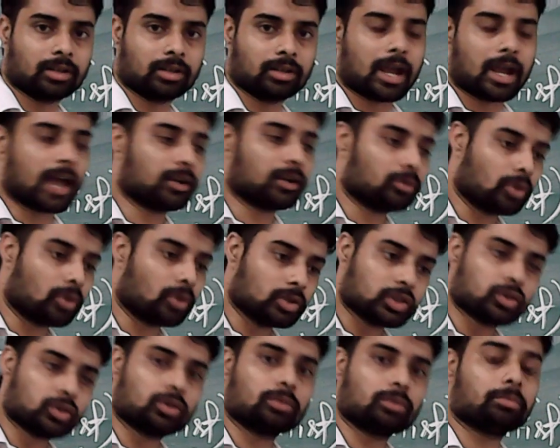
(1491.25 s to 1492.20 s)
and
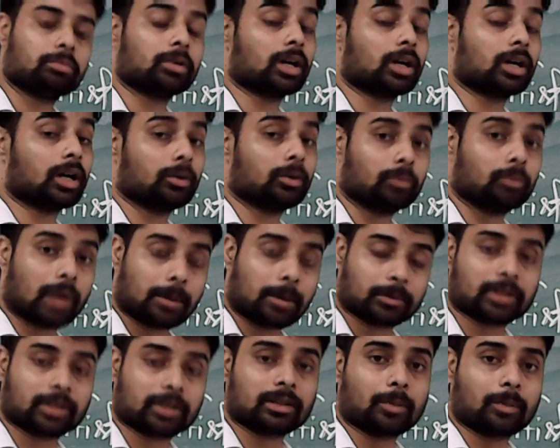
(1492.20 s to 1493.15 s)
also uh,
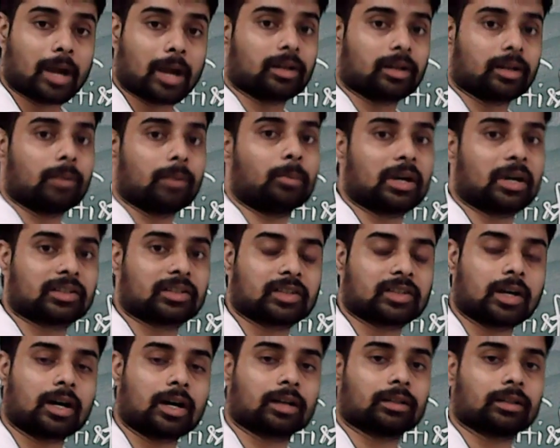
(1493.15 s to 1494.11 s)
after the battle of
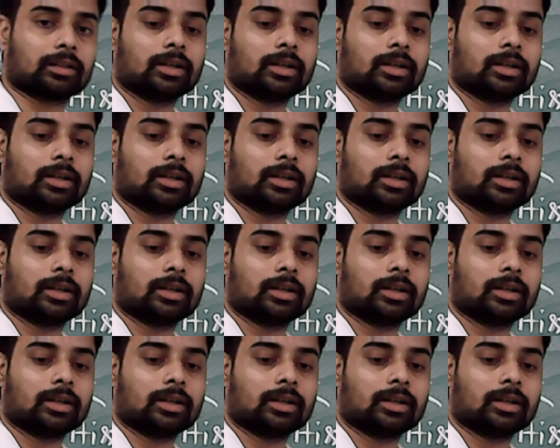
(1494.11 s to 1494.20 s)
Buxar,